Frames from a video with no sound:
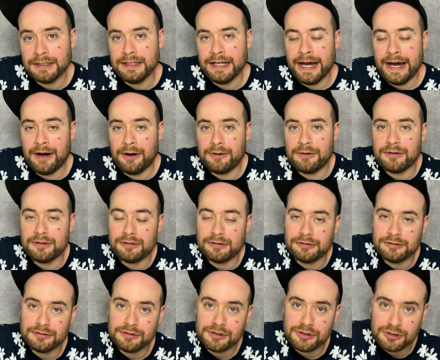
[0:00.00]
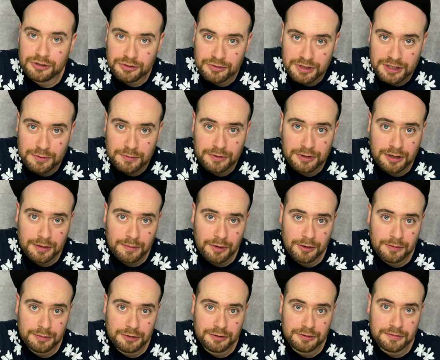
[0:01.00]
Now, Susie will come
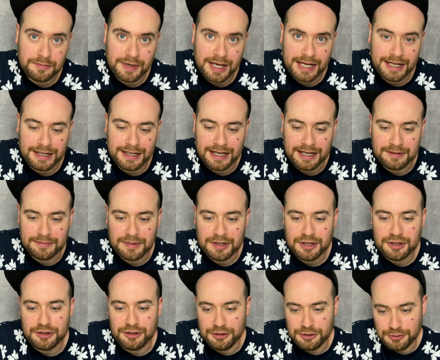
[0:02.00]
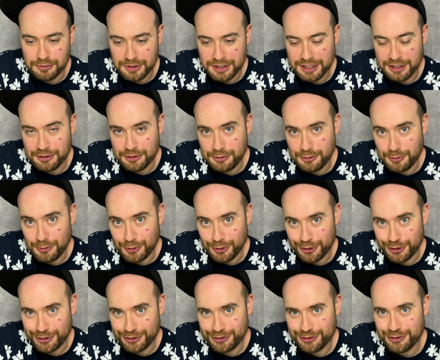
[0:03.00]
home to a man named Yuki who
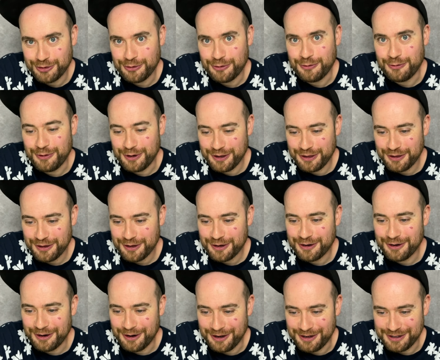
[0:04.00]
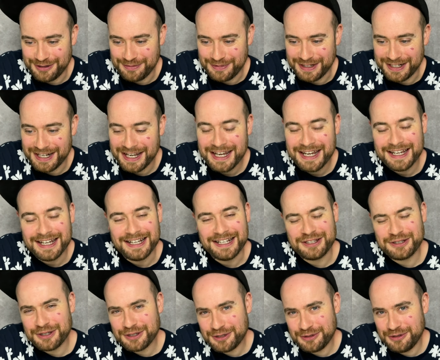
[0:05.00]
works with her husband.
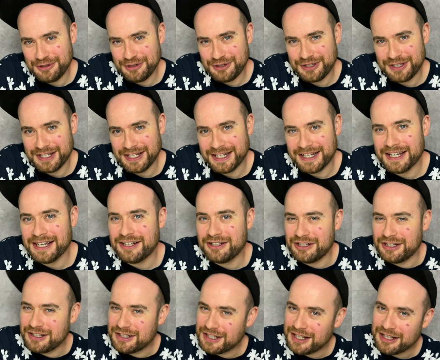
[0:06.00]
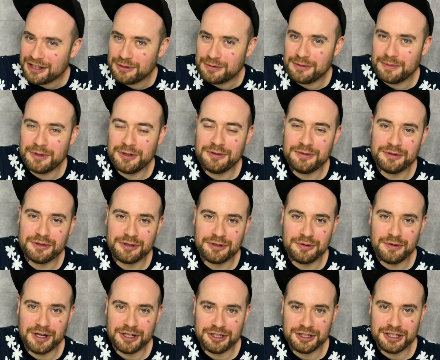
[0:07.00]
It's also interesting, just like the woman who was
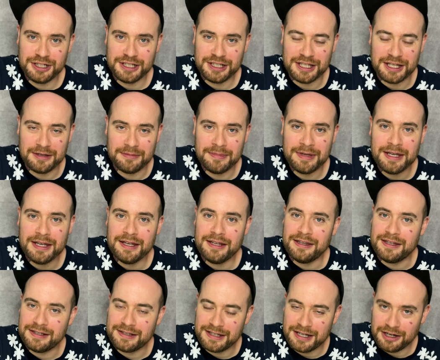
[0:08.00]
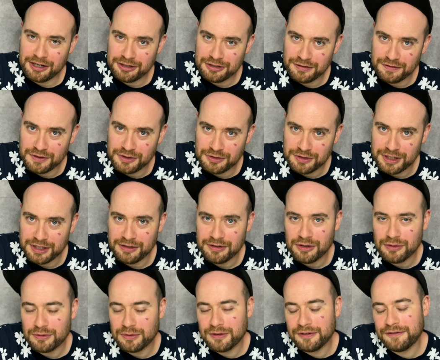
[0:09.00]
questioning them, this character of Yuki
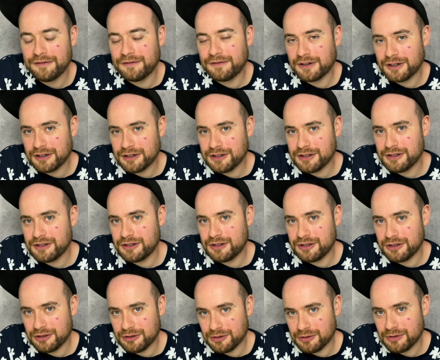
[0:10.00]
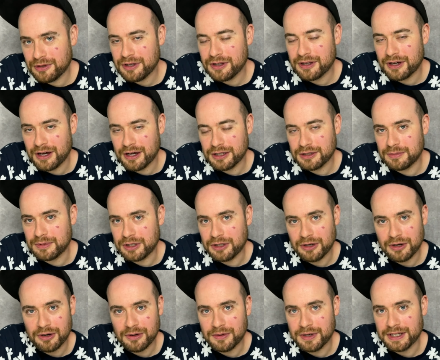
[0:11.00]
refers to the husband
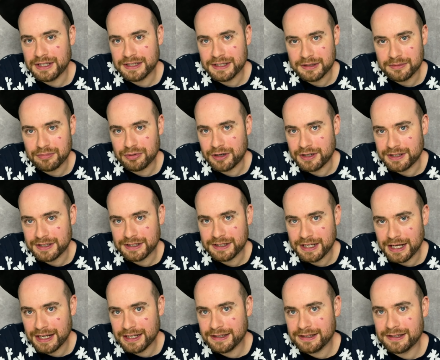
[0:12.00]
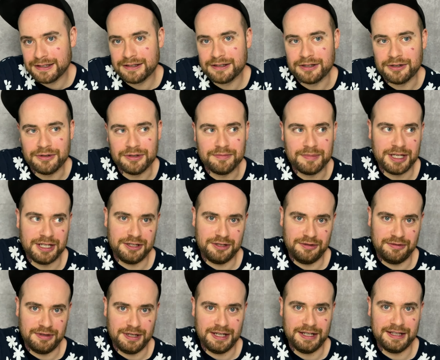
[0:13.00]
always in present tense, so it makes you
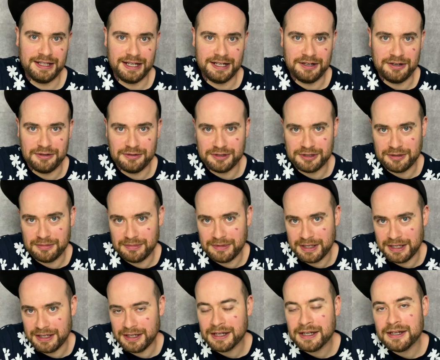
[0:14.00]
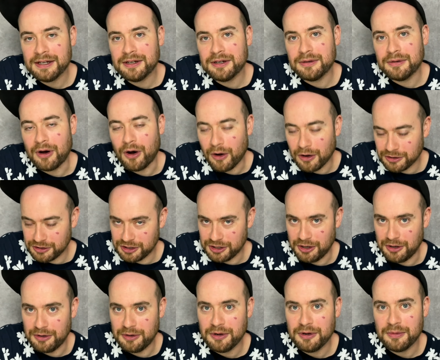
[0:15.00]
think they know something
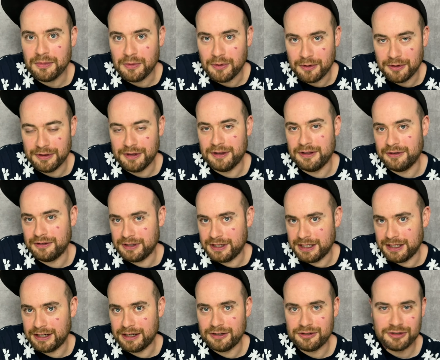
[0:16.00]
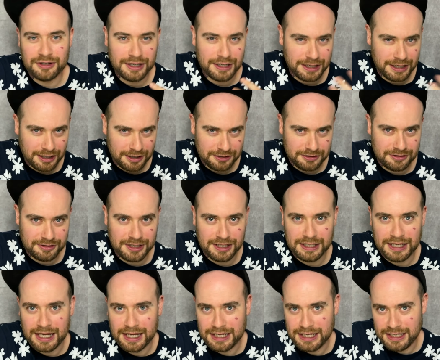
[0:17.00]
also more than they're leading on. There's a lot of characters like
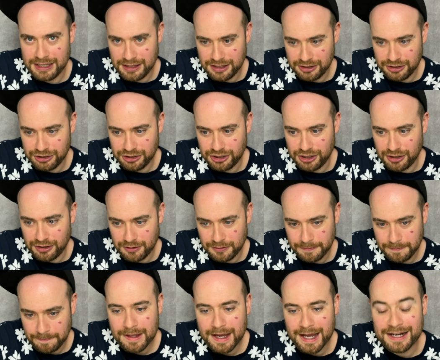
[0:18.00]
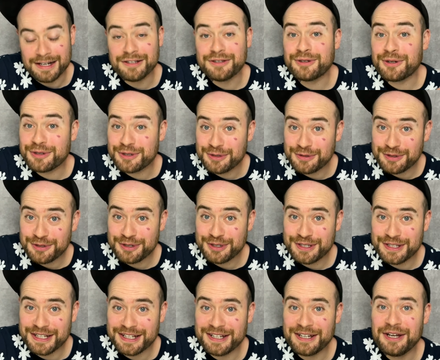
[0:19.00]
that in this show. And it's also
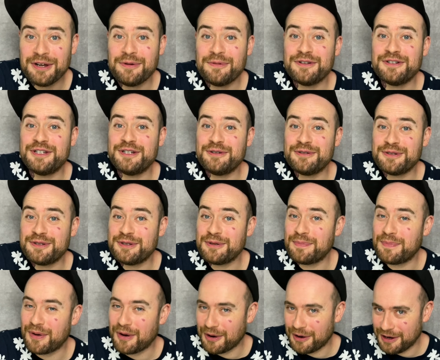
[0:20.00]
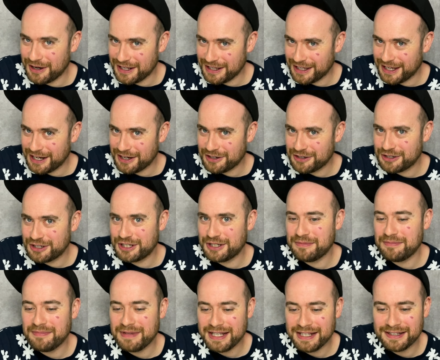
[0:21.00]
interesting, when she goes to the party later, she
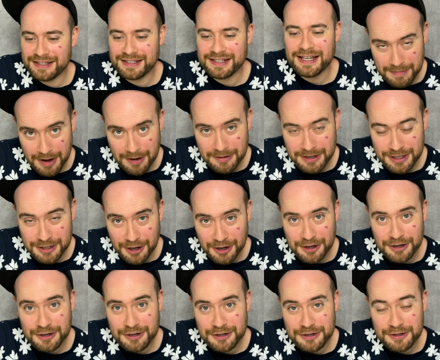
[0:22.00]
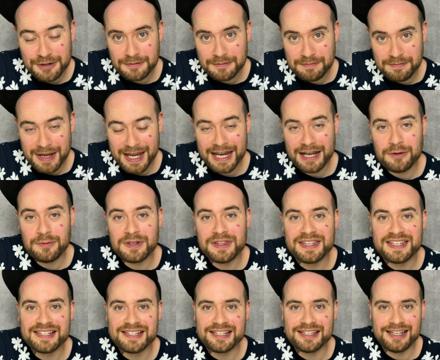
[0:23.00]
meets a younger man with
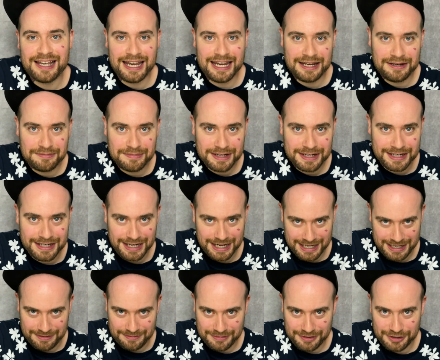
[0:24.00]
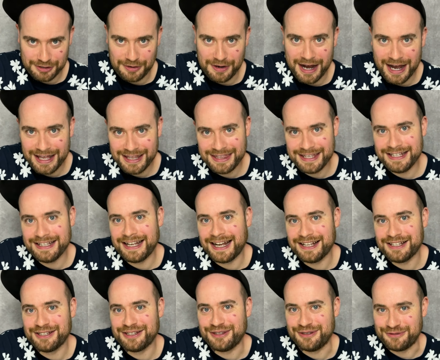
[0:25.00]
the same name. So I think
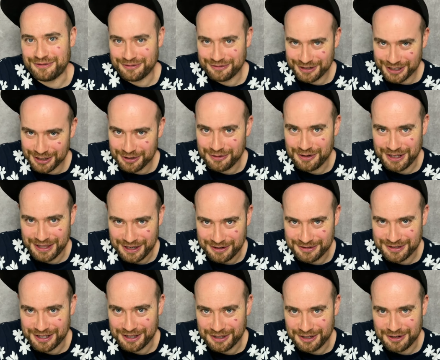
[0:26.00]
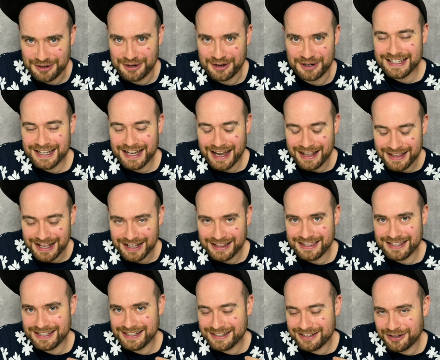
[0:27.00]
that's the real one that was on the card, and that
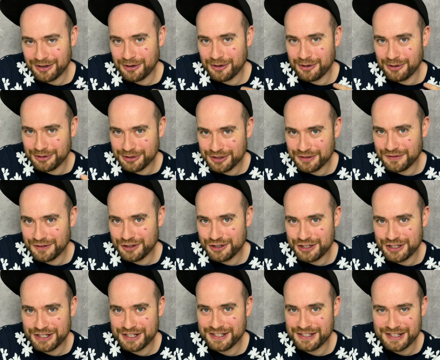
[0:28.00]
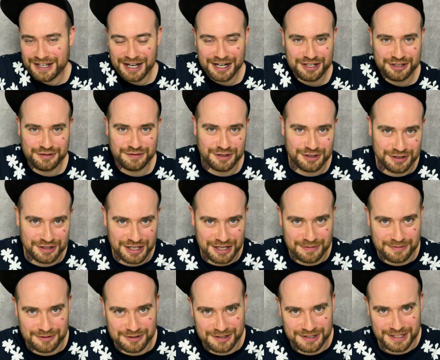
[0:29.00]
this older version is not his real
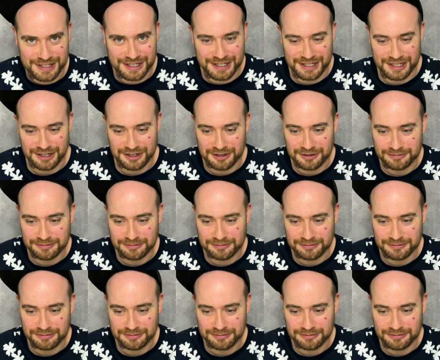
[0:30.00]
name we're seeing here.